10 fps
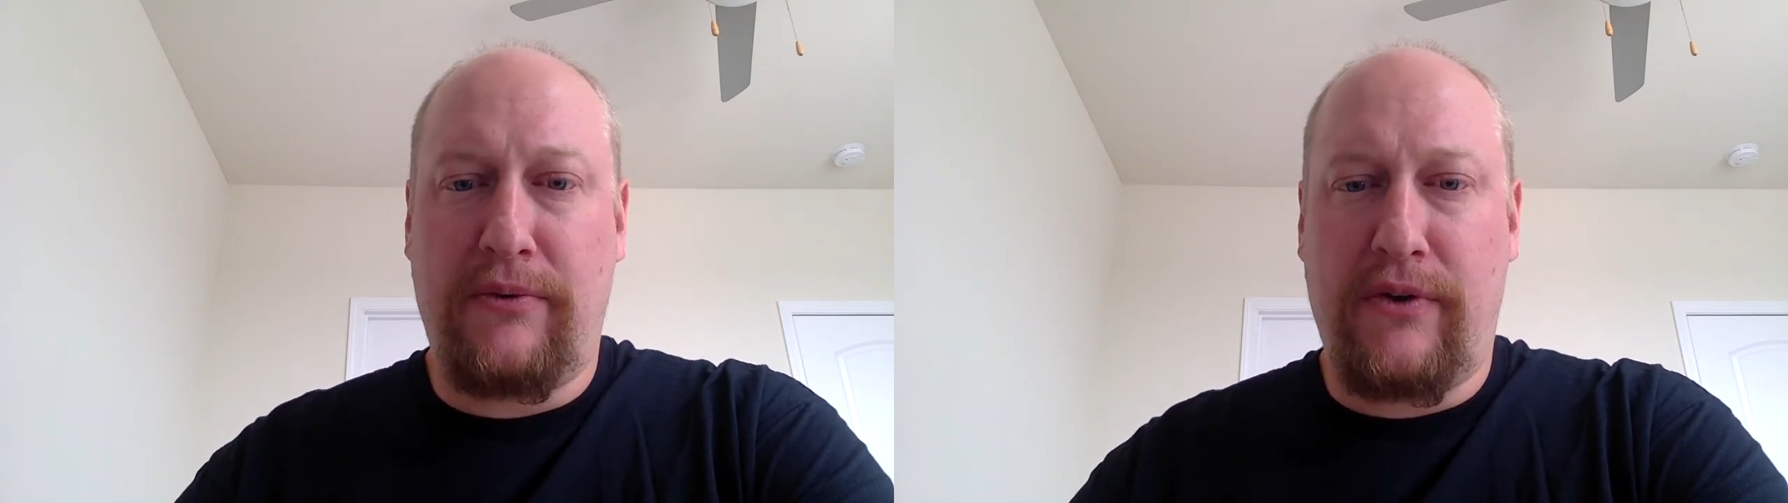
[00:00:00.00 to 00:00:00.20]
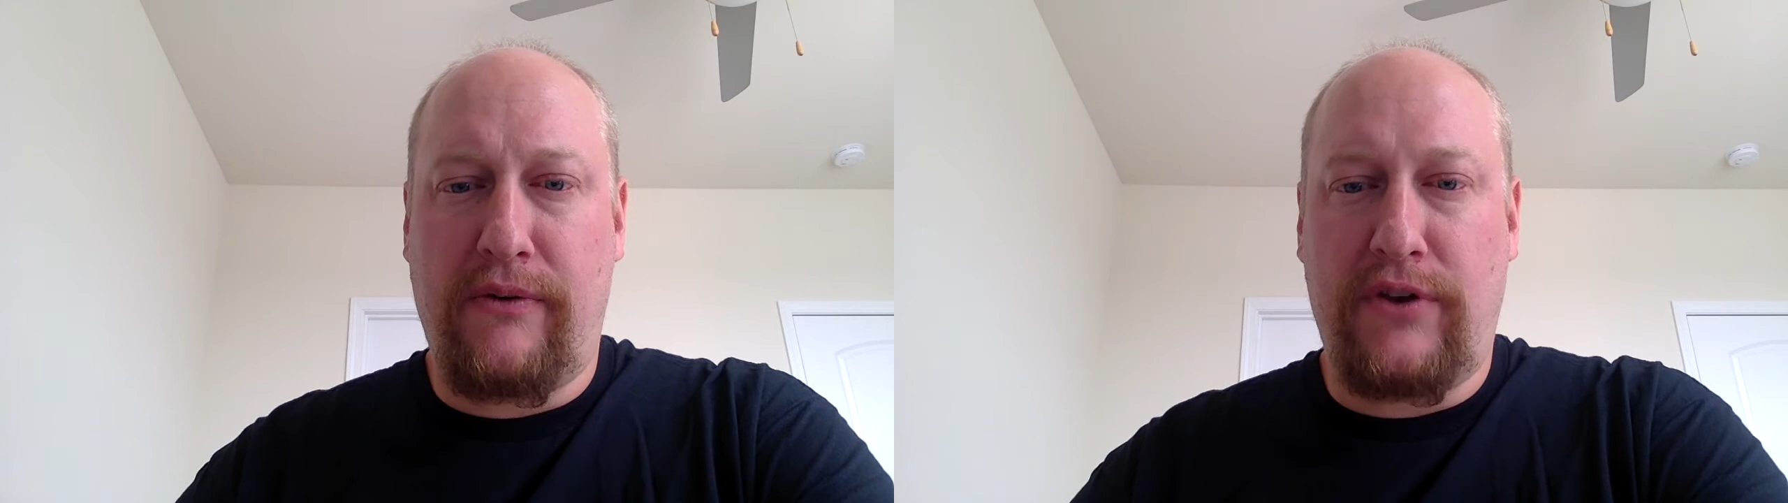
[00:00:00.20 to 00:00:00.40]

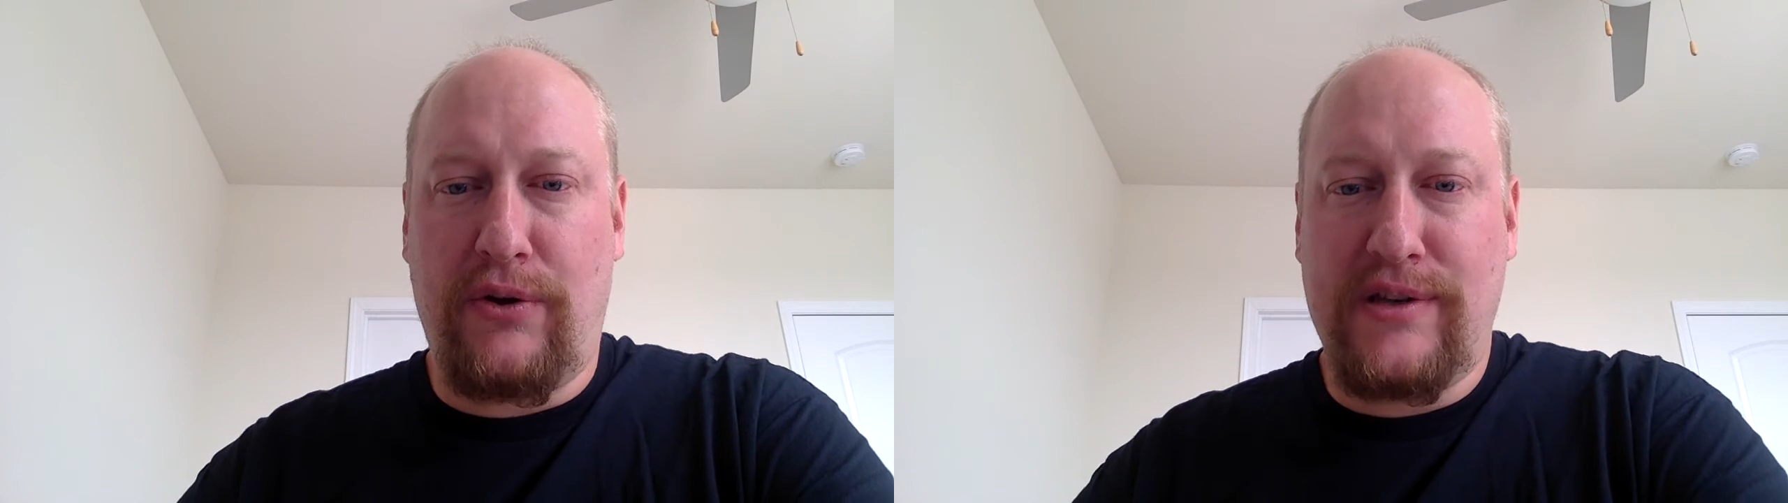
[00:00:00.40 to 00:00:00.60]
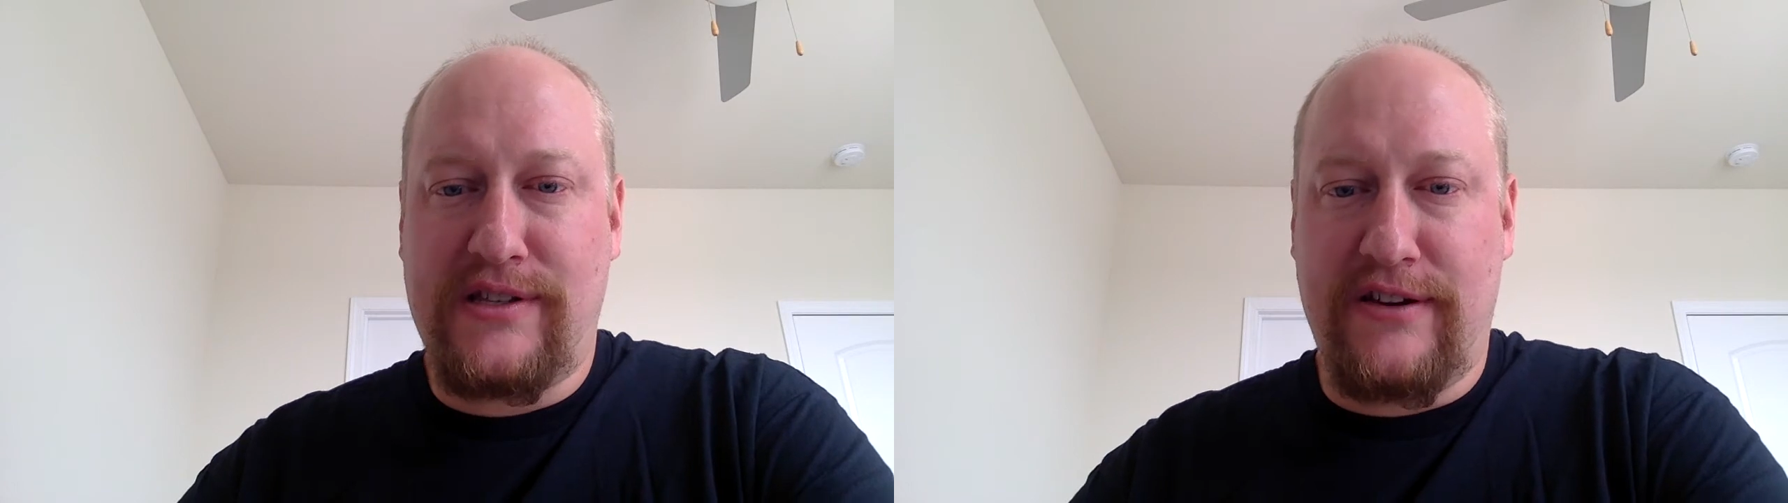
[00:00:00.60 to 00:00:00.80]
of you have
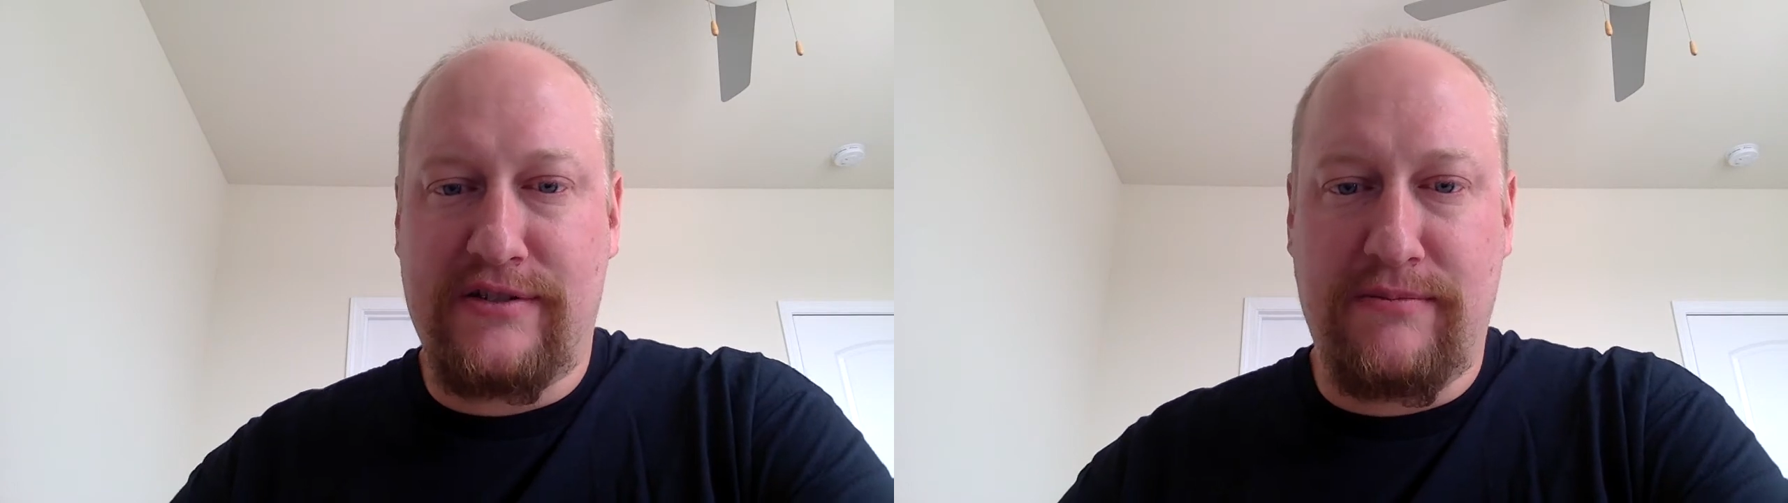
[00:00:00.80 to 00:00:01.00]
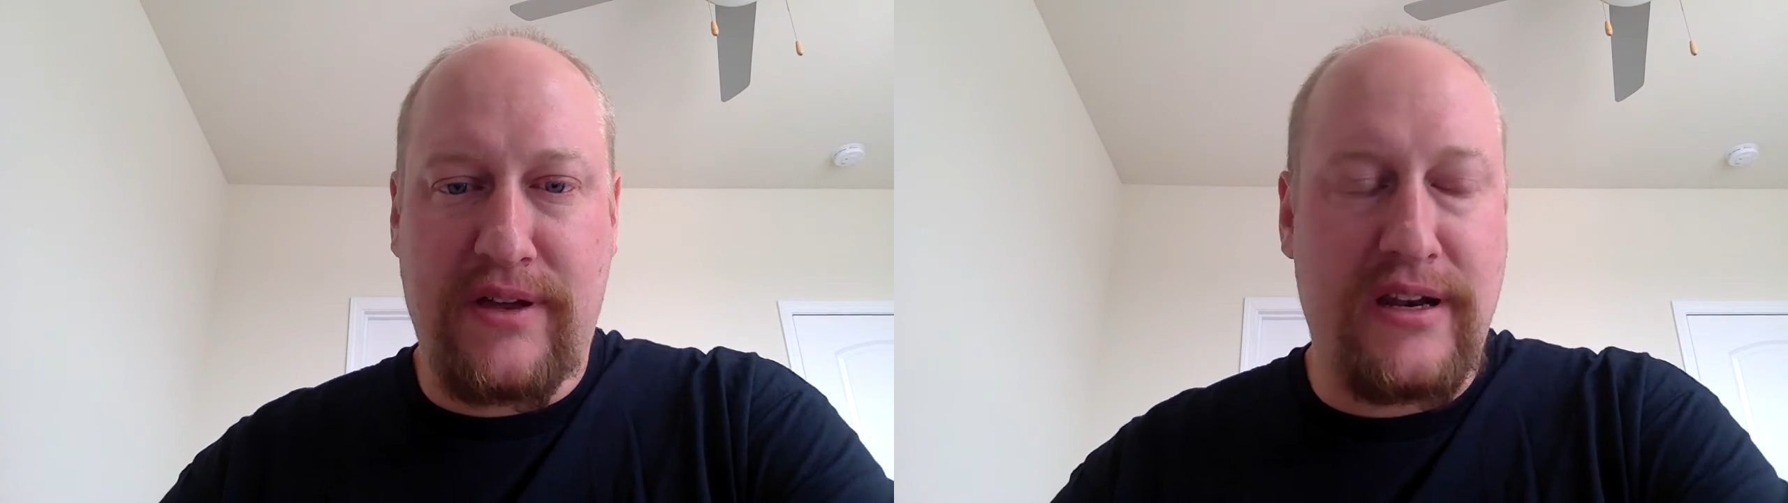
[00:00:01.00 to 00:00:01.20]
noticed there
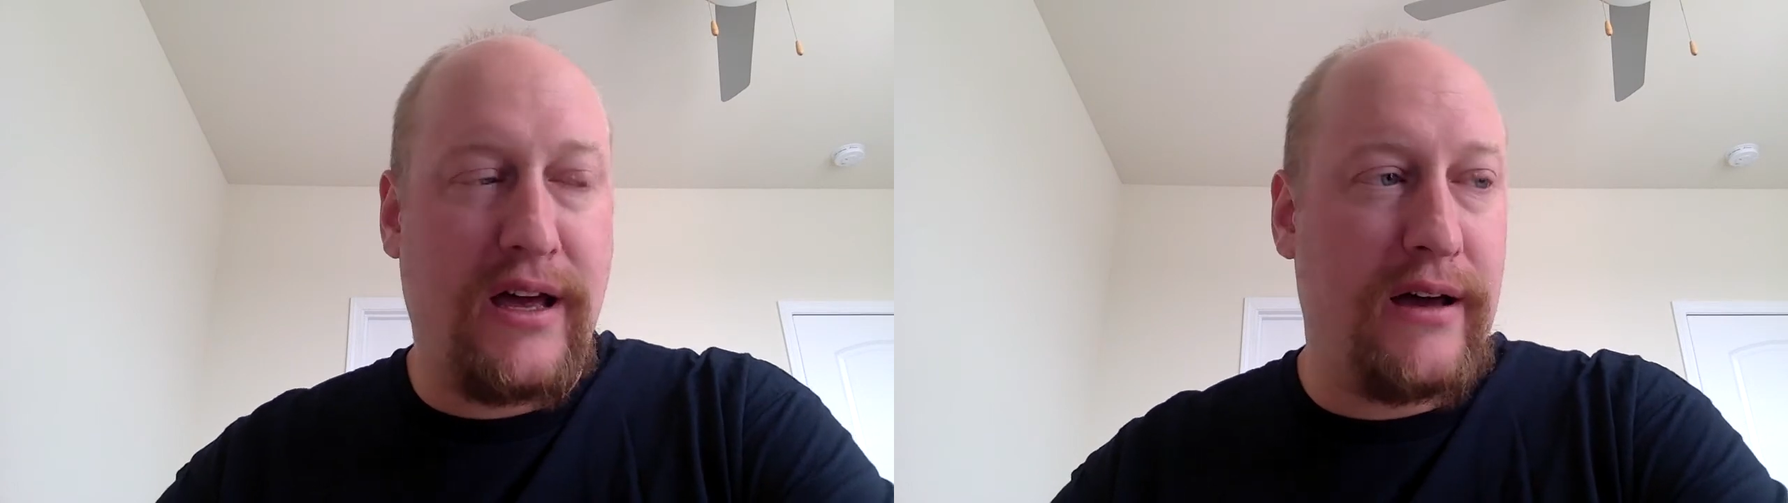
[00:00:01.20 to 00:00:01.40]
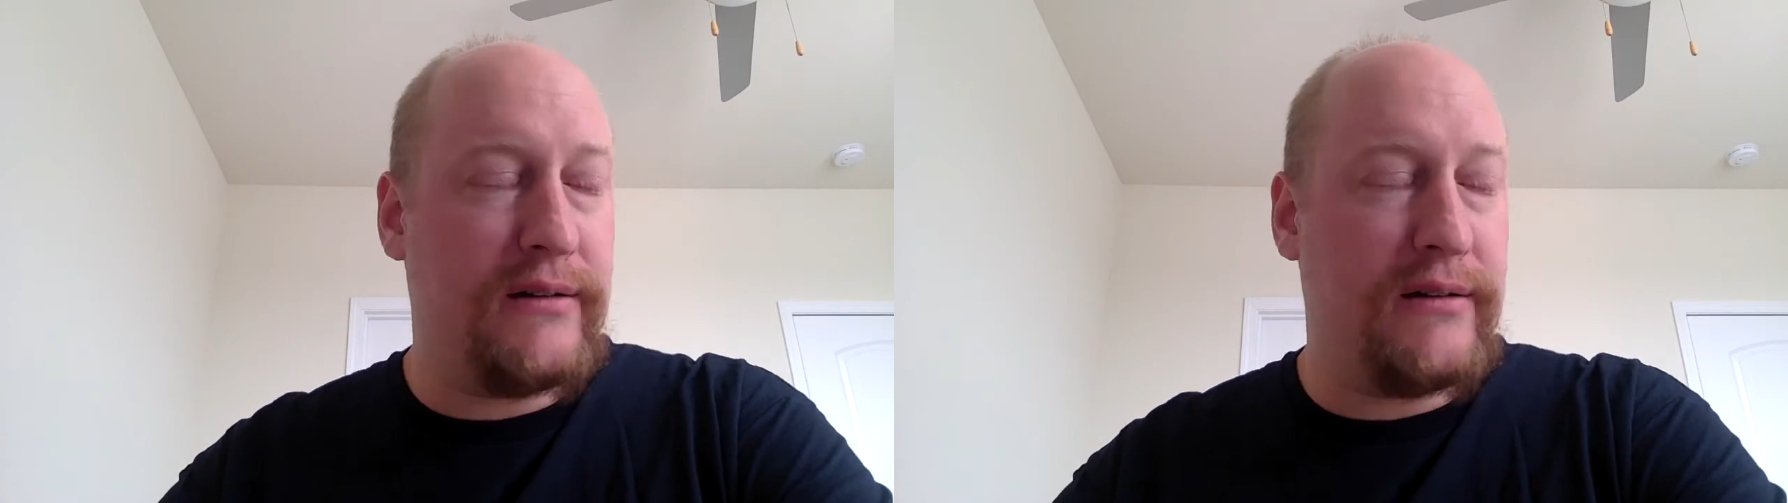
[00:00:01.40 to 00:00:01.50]
hasn't been